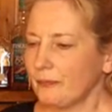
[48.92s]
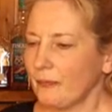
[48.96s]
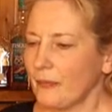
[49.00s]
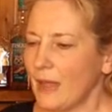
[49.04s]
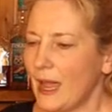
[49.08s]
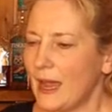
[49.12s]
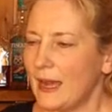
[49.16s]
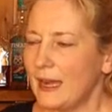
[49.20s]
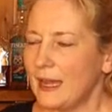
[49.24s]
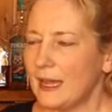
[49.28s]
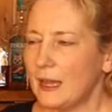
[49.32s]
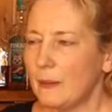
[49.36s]

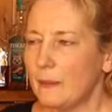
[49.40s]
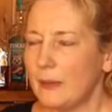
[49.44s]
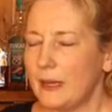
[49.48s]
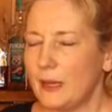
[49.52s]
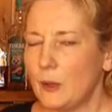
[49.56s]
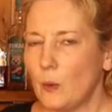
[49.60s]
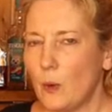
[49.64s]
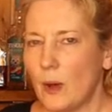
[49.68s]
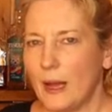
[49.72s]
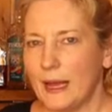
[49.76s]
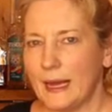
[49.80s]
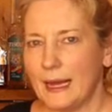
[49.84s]
and it can be
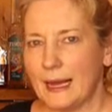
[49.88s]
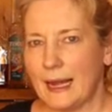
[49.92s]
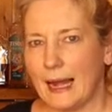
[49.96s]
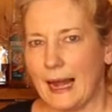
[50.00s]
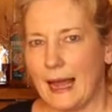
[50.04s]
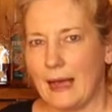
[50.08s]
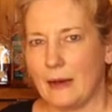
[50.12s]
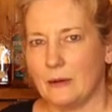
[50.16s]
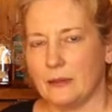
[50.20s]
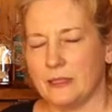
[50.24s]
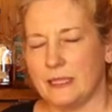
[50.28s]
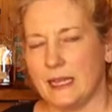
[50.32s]
quite
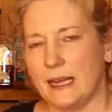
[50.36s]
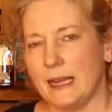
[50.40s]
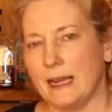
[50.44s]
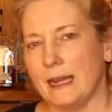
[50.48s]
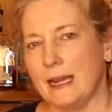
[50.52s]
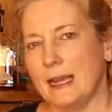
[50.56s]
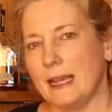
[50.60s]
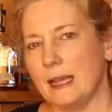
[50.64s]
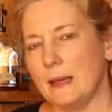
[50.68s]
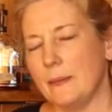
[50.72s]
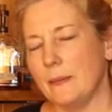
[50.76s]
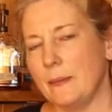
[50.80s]
cloudy, and
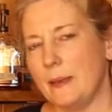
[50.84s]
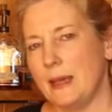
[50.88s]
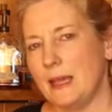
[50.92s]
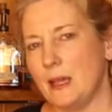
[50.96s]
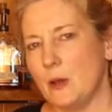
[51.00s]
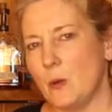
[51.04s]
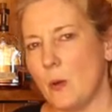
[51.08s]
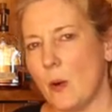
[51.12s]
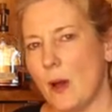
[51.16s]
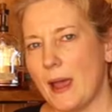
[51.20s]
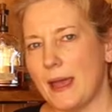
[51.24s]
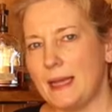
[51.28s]
it can be
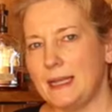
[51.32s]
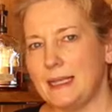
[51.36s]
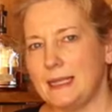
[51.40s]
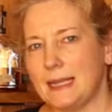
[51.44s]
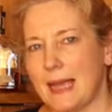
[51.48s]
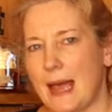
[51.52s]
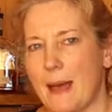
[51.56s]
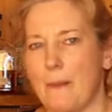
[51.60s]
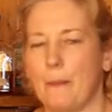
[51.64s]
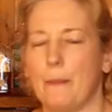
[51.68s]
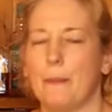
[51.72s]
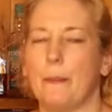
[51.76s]
quite
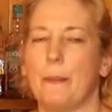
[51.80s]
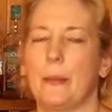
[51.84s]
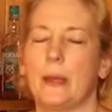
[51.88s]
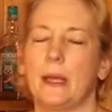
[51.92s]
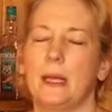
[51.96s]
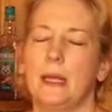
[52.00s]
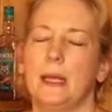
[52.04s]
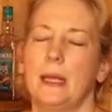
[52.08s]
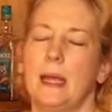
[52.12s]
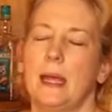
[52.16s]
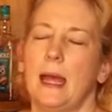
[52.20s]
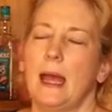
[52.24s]
damp.
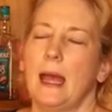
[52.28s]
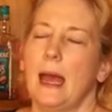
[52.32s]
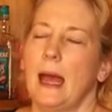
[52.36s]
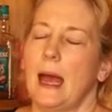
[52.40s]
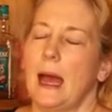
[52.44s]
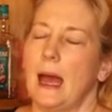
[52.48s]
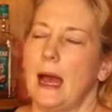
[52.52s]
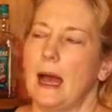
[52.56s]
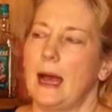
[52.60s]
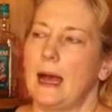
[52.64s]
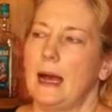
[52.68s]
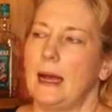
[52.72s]

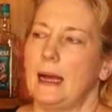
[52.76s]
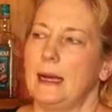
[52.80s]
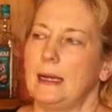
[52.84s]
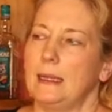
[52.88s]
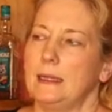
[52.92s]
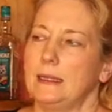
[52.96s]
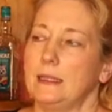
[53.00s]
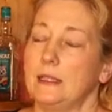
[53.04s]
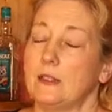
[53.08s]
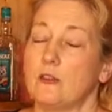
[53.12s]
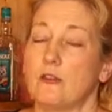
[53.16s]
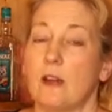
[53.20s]

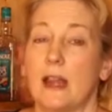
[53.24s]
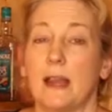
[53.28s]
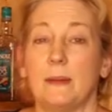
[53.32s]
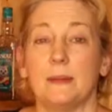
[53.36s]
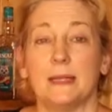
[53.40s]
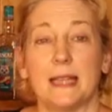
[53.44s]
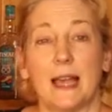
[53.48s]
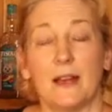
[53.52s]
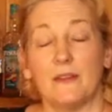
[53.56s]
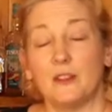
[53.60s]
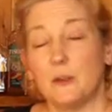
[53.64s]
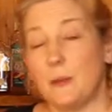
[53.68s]
And grapes
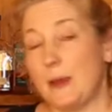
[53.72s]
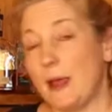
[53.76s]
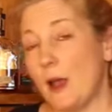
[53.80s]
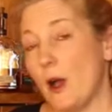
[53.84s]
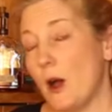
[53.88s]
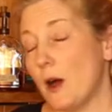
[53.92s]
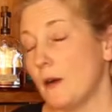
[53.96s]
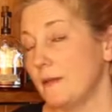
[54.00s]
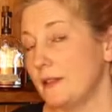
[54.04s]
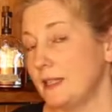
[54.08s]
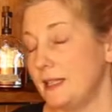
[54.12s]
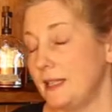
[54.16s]
have to be
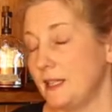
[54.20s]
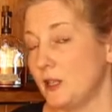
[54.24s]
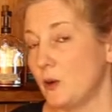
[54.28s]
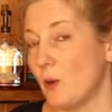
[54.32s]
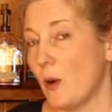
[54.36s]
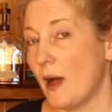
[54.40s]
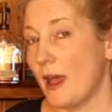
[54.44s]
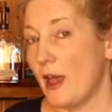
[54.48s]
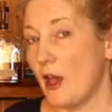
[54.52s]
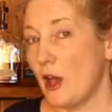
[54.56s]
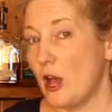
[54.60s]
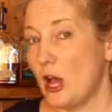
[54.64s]
harvested
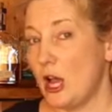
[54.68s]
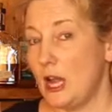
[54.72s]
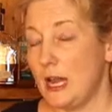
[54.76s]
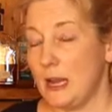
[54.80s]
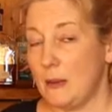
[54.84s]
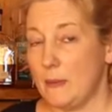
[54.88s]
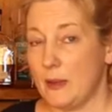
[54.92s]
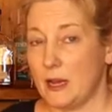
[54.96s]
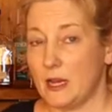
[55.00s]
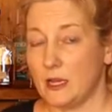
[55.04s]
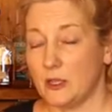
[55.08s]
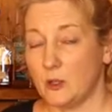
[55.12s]
quite early
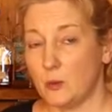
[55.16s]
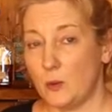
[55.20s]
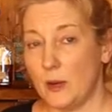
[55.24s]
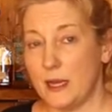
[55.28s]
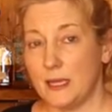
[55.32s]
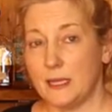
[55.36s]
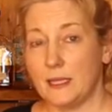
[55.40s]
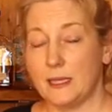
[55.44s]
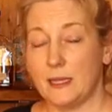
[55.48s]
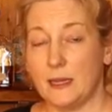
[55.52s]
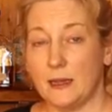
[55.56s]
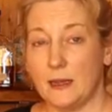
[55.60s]
because
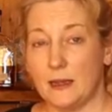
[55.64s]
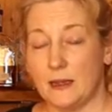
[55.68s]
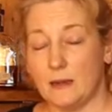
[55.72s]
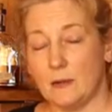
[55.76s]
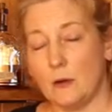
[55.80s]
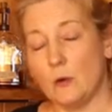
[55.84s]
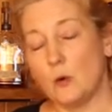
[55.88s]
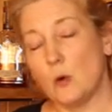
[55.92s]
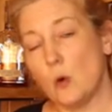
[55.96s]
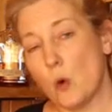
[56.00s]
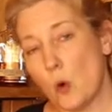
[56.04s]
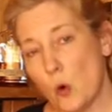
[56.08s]
winter
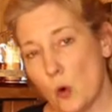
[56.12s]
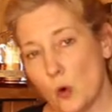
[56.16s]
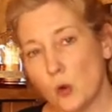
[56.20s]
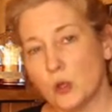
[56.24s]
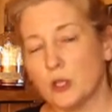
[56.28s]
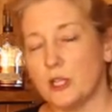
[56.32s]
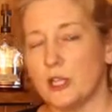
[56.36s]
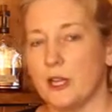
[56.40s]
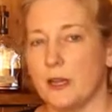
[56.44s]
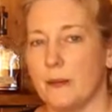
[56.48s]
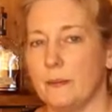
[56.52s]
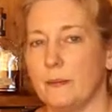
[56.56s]
or
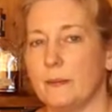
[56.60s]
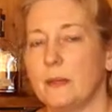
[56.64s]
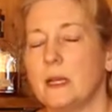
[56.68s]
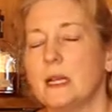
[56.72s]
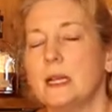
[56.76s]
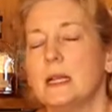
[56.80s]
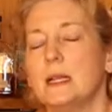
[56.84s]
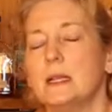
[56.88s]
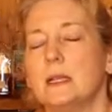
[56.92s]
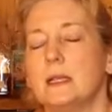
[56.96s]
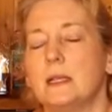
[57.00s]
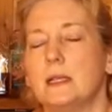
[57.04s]
autumn
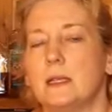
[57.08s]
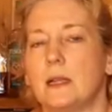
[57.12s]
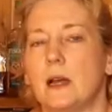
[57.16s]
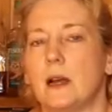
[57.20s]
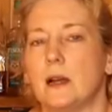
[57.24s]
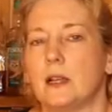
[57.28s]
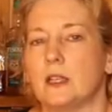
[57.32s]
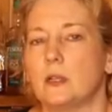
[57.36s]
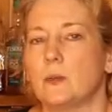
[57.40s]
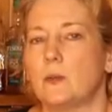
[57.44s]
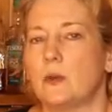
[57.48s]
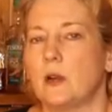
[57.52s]

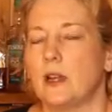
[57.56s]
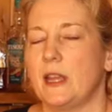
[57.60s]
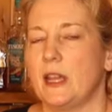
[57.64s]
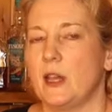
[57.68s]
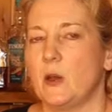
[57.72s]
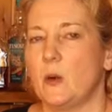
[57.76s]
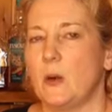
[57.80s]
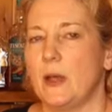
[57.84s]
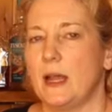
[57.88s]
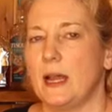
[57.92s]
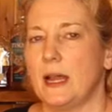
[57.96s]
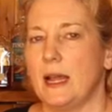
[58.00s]
starts pretty
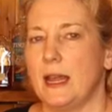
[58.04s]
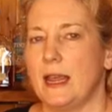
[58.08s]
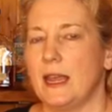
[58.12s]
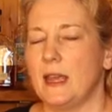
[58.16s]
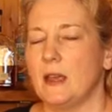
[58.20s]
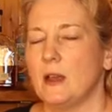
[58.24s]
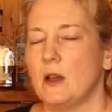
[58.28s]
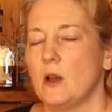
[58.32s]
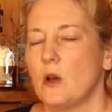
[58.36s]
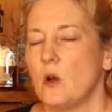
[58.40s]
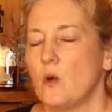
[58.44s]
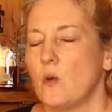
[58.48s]
quickly
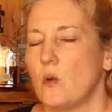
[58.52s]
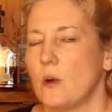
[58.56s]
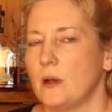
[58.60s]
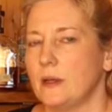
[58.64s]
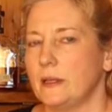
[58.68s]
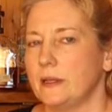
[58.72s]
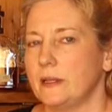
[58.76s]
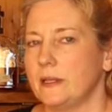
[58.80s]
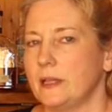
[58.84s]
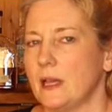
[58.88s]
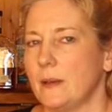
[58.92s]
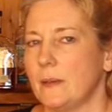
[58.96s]

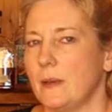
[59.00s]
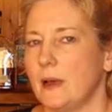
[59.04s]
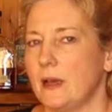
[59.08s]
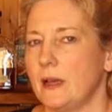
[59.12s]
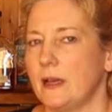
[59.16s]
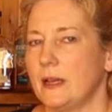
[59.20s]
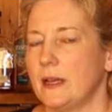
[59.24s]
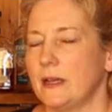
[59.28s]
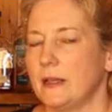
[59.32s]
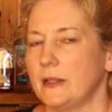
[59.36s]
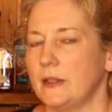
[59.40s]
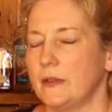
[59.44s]
once summer
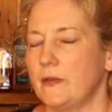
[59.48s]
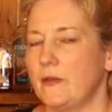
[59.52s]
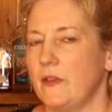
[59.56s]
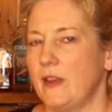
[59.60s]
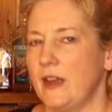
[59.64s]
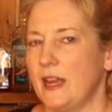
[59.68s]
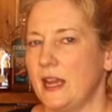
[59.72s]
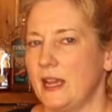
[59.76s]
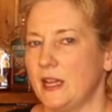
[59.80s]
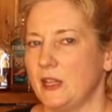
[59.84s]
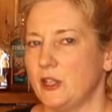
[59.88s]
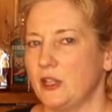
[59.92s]
has
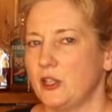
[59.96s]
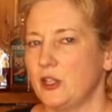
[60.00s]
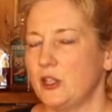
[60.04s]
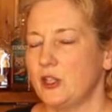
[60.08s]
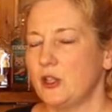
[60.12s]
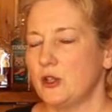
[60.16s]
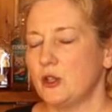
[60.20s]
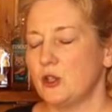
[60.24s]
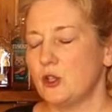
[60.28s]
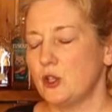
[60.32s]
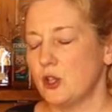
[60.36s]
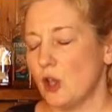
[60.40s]

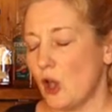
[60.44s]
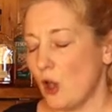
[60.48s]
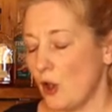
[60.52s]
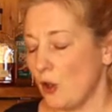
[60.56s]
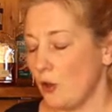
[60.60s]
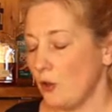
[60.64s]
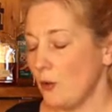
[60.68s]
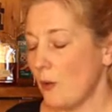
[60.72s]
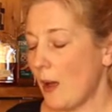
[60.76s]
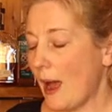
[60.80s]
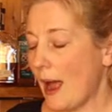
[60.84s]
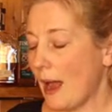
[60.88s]
finished.
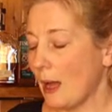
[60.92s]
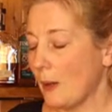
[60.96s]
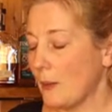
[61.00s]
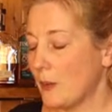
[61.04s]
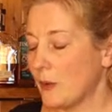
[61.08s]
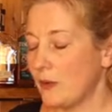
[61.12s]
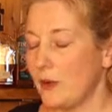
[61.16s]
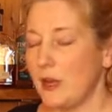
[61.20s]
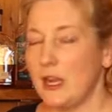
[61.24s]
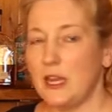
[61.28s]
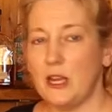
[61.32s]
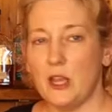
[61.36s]
So
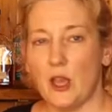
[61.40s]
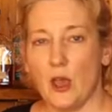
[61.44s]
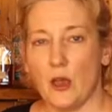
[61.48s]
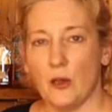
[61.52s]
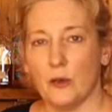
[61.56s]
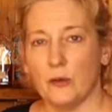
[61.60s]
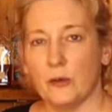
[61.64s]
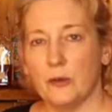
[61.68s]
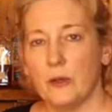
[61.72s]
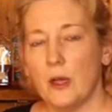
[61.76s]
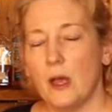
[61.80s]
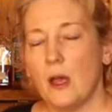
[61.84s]

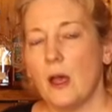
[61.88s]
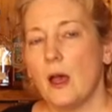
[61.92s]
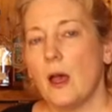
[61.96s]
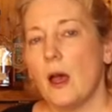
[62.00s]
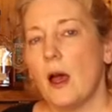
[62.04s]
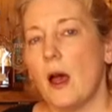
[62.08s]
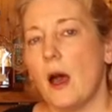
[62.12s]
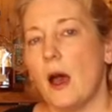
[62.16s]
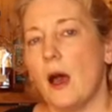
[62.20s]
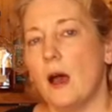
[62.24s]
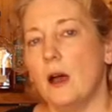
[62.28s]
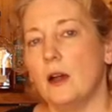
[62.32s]
Albarino
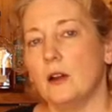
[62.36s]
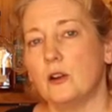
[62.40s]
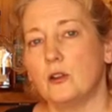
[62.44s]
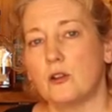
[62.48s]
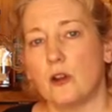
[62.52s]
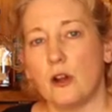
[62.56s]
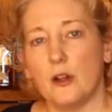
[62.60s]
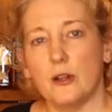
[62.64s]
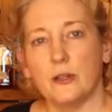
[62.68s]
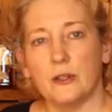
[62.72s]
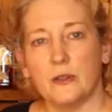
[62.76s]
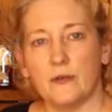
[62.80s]

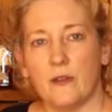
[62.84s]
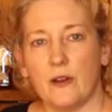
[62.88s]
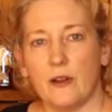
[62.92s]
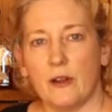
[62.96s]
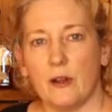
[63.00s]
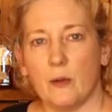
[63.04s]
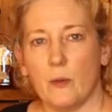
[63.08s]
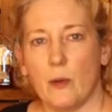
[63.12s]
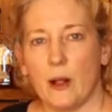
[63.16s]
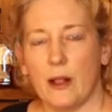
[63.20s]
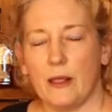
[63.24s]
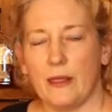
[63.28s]
grows
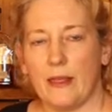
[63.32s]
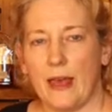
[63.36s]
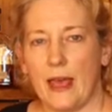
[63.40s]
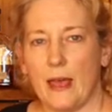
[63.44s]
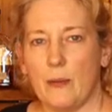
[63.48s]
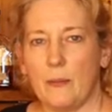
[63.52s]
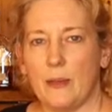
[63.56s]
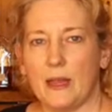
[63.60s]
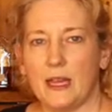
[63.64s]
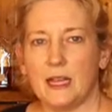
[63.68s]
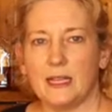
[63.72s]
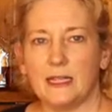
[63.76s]
very well there
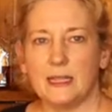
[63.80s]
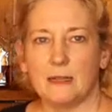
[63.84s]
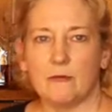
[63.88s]
because